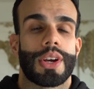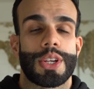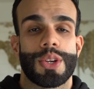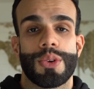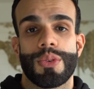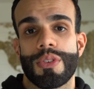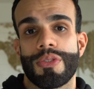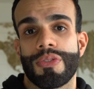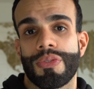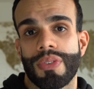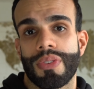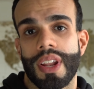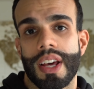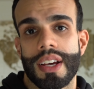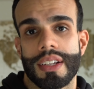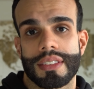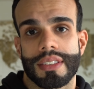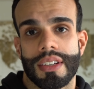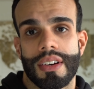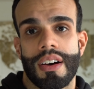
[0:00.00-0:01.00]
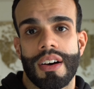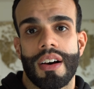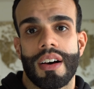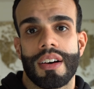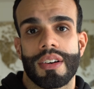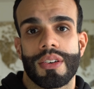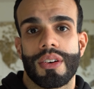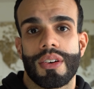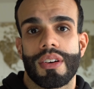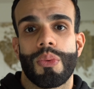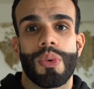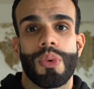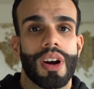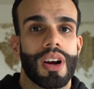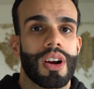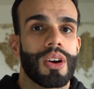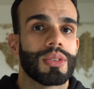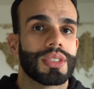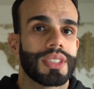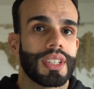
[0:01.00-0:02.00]
you reflect on what
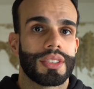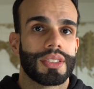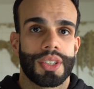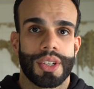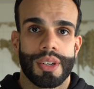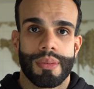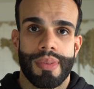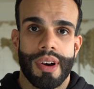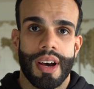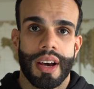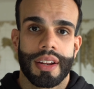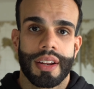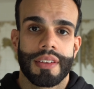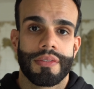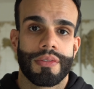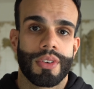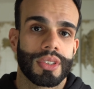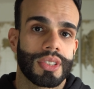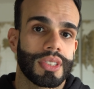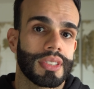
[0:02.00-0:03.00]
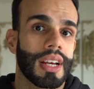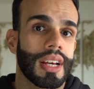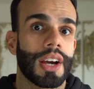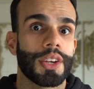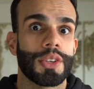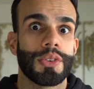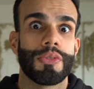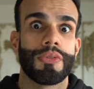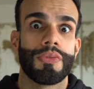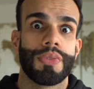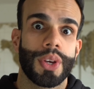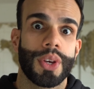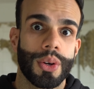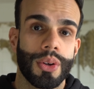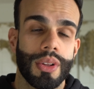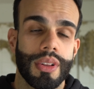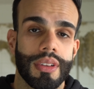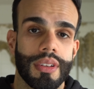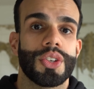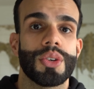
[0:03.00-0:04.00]
goes into your body versus how you
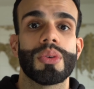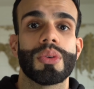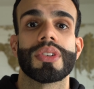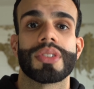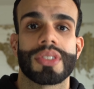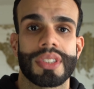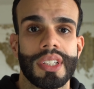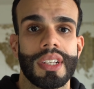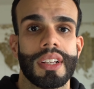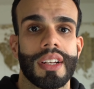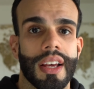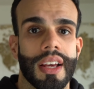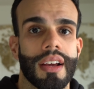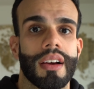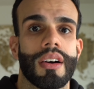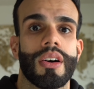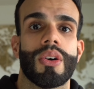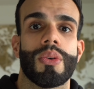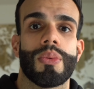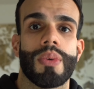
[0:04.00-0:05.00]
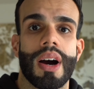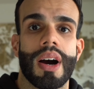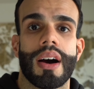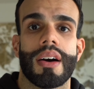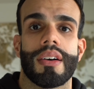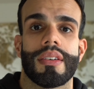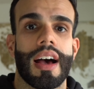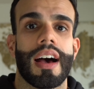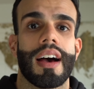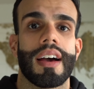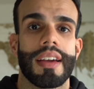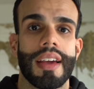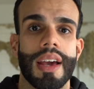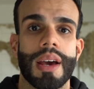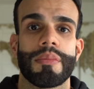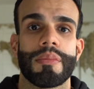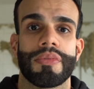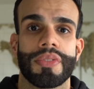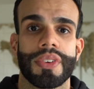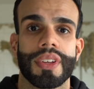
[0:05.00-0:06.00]
feel, you will see like, oh wow, I
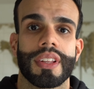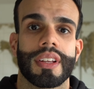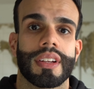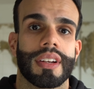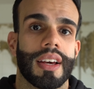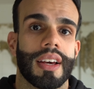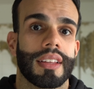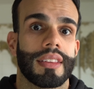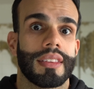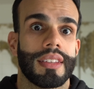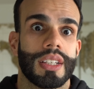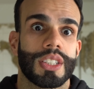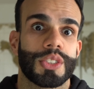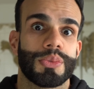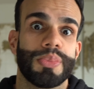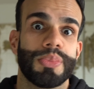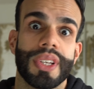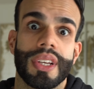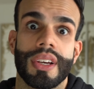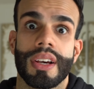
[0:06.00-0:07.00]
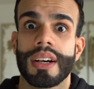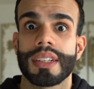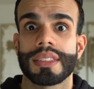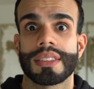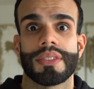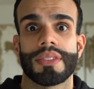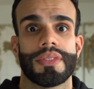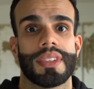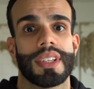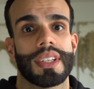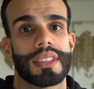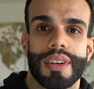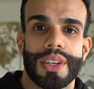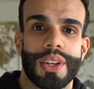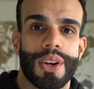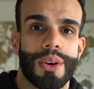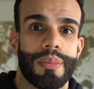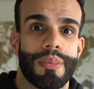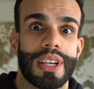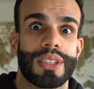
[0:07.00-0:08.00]
am feeling like this because of this. You
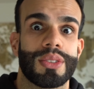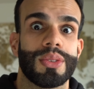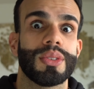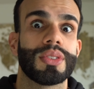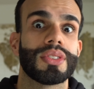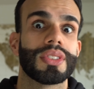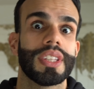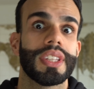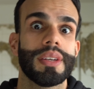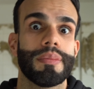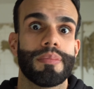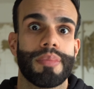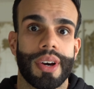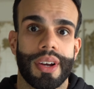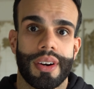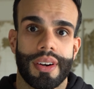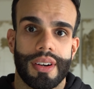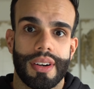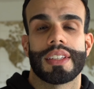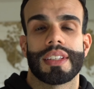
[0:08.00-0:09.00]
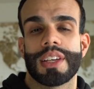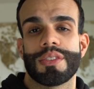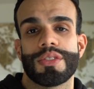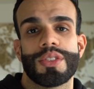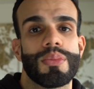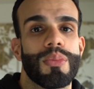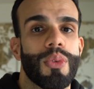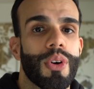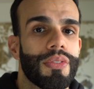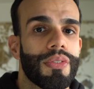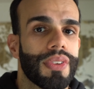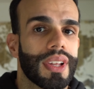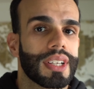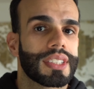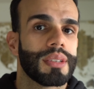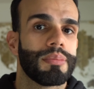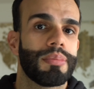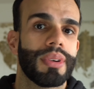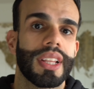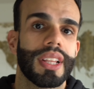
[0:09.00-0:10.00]
know, makes you sleep better, gives you more
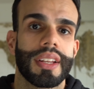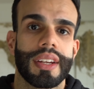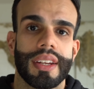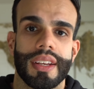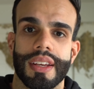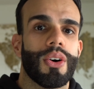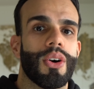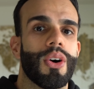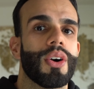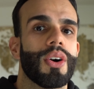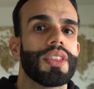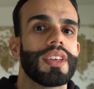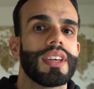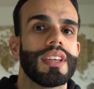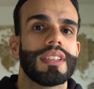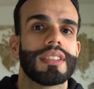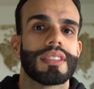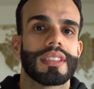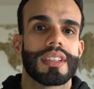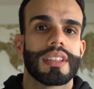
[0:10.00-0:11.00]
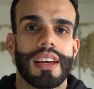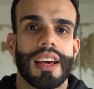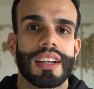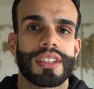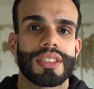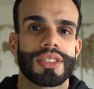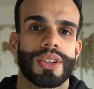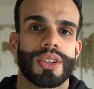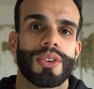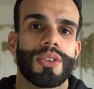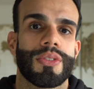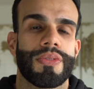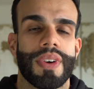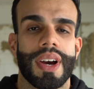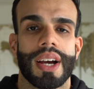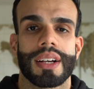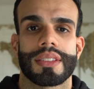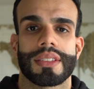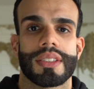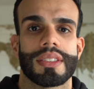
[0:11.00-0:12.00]
flexibility. All these external
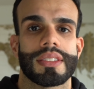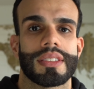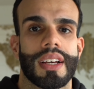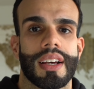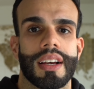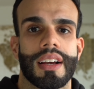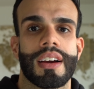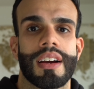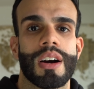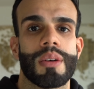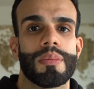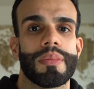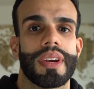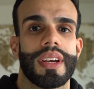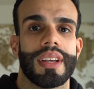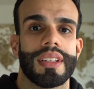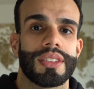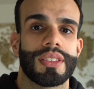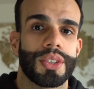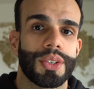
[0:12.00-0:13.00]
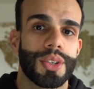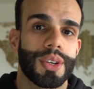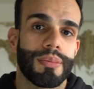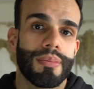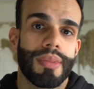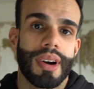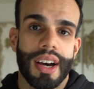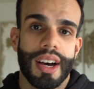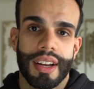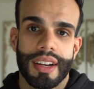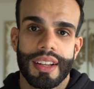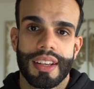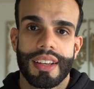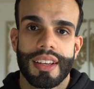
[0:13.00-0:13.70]
factors that come into your body,